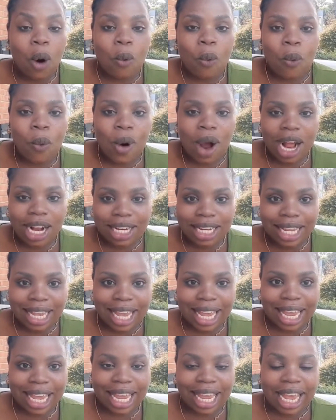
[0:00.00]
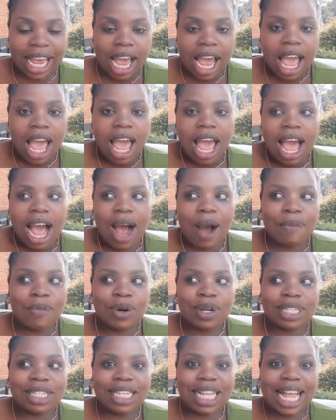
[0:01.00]
1K. I
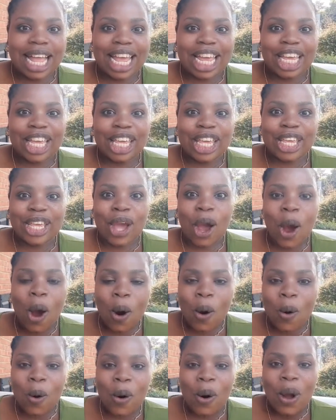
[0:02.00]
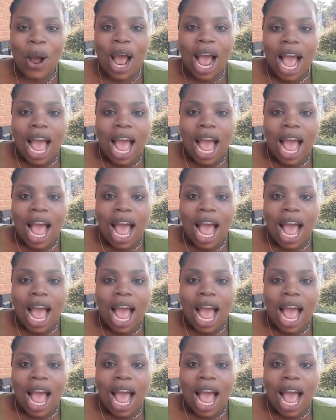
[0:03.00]
was like, yo,